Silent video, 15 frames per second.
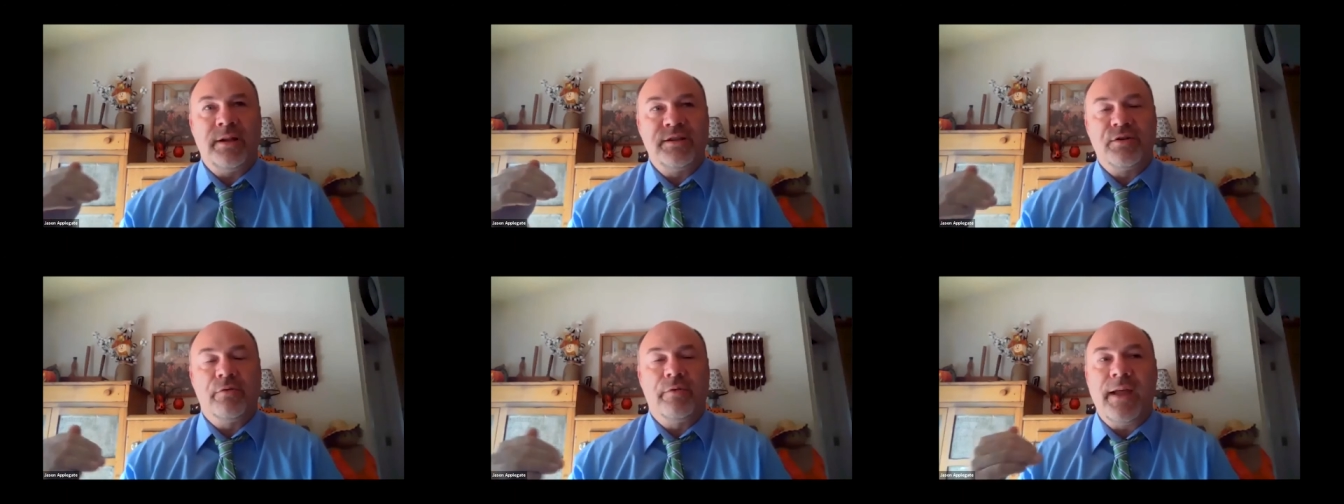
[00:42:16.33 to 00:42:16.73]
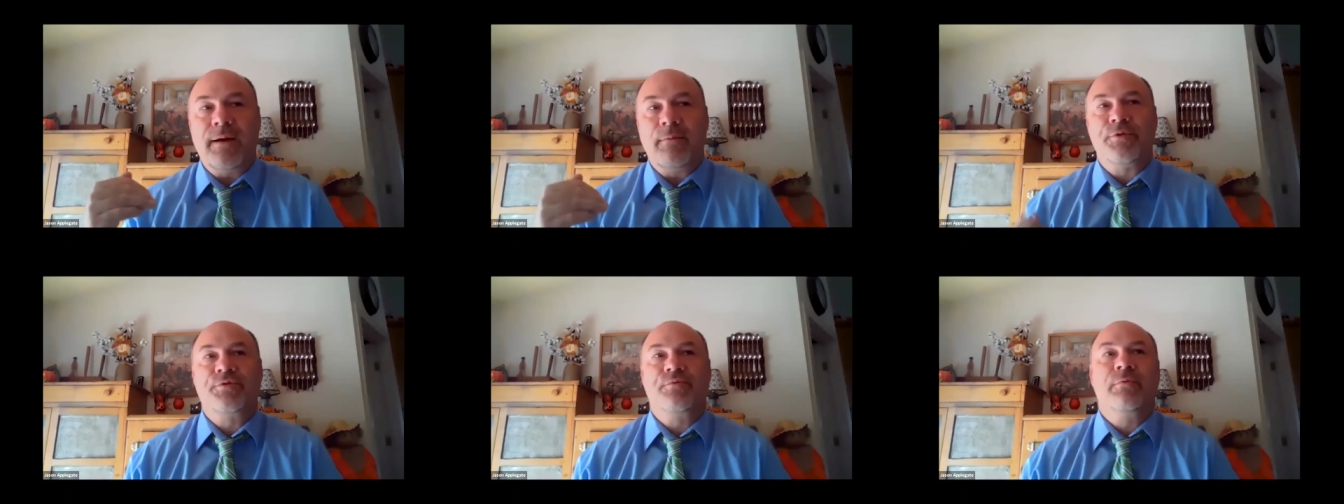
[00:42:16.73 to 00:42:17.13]
And so
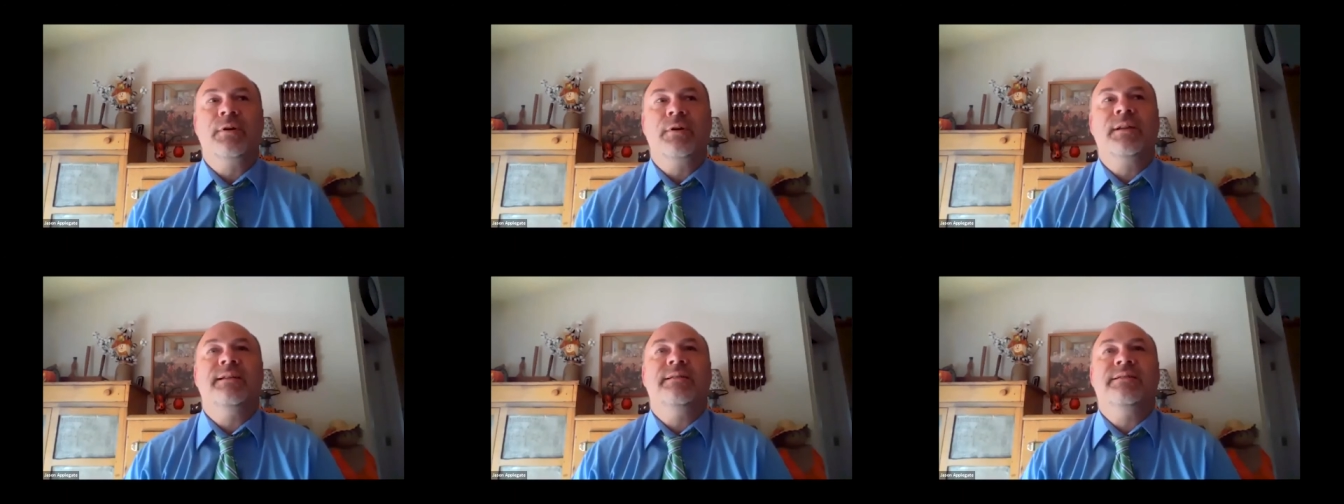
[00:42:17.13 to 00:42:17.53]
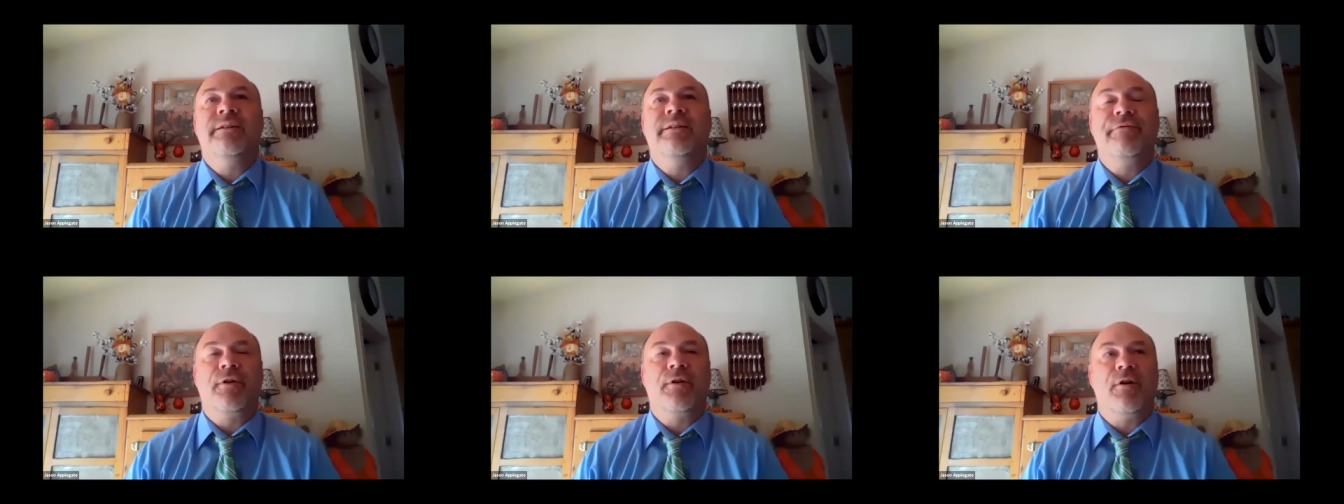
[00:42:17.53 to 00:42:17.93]
that was really
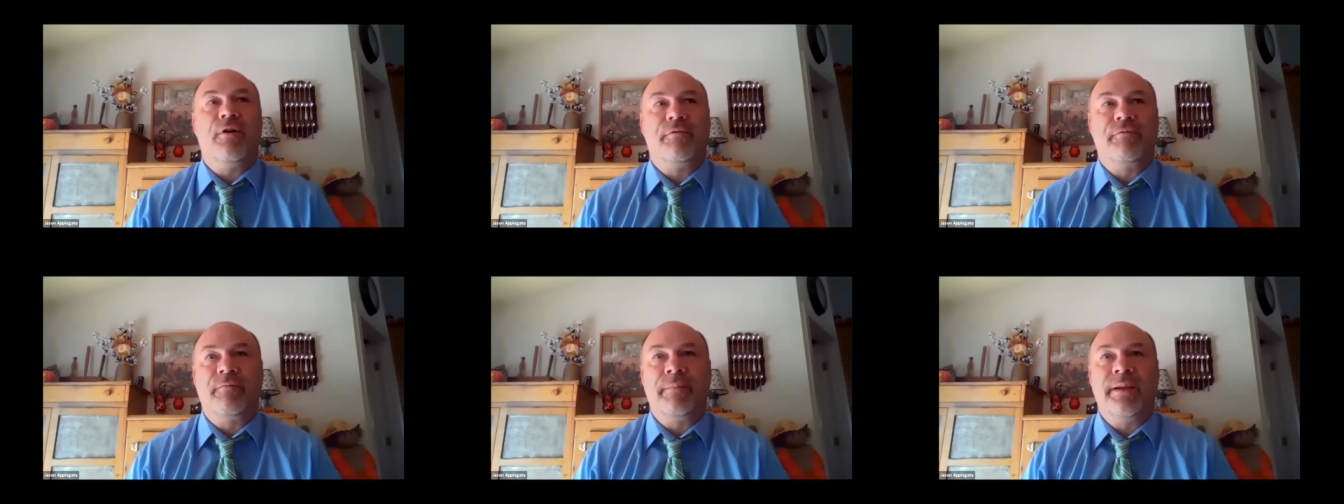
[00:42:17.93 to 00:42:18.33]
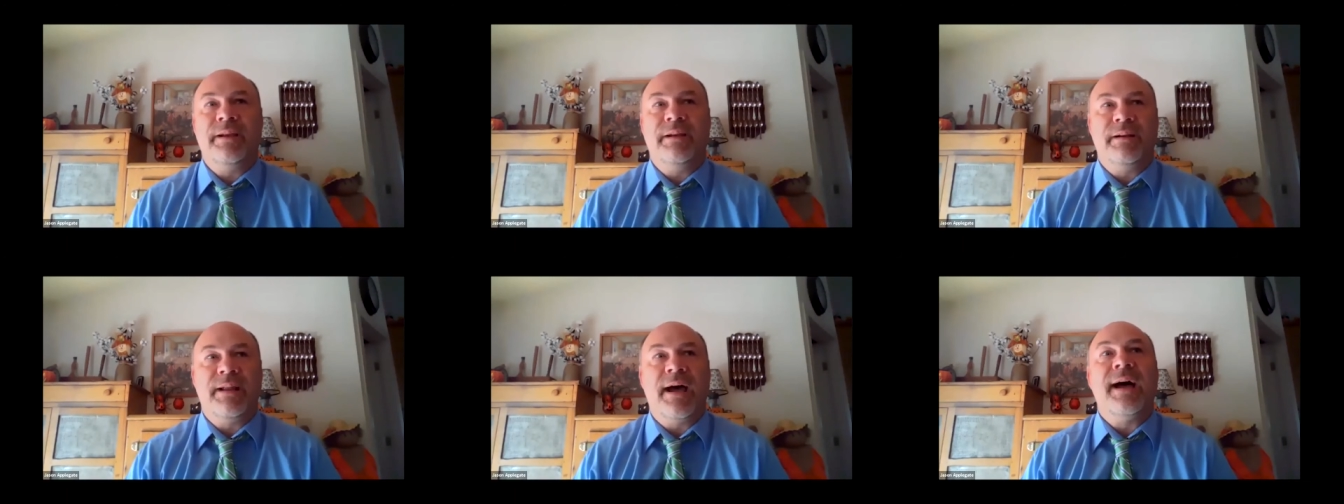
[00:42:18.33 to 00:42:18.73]
difficult for
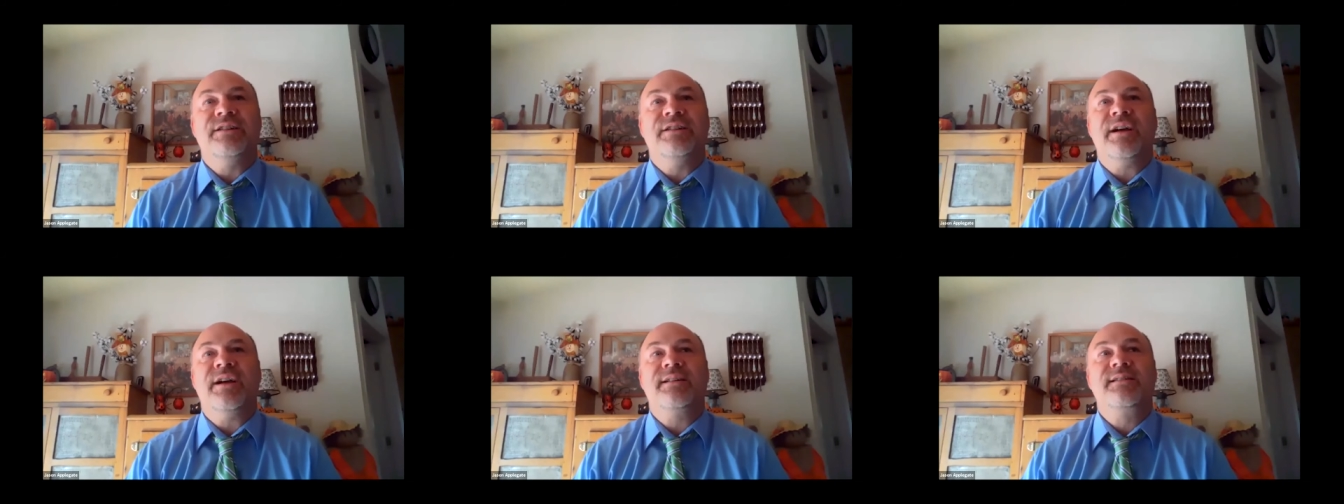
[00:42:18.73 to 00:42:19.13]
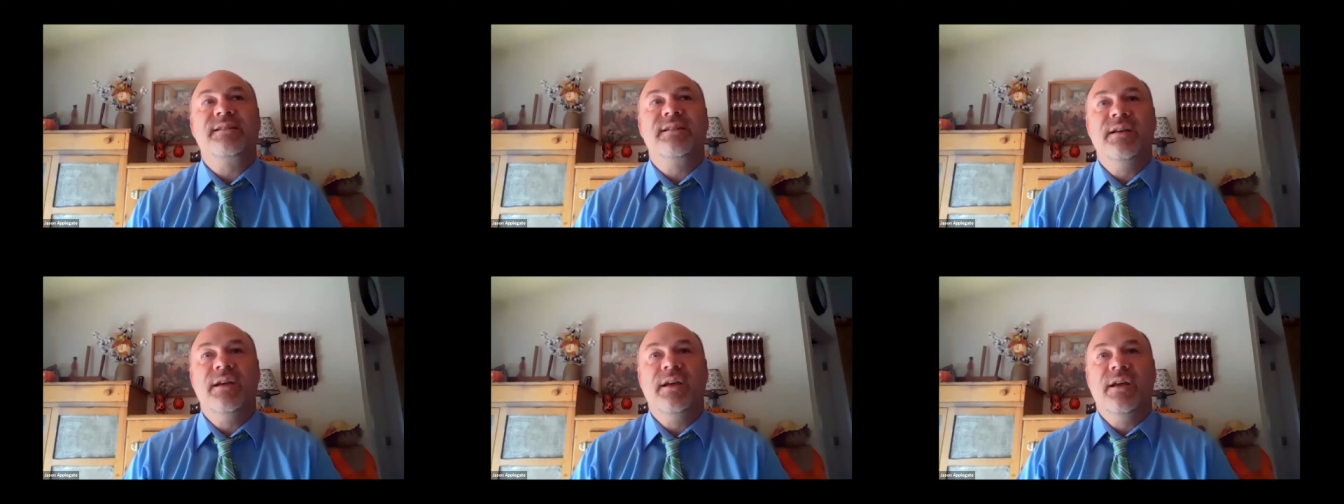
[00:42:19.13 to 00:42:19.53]
me to digest.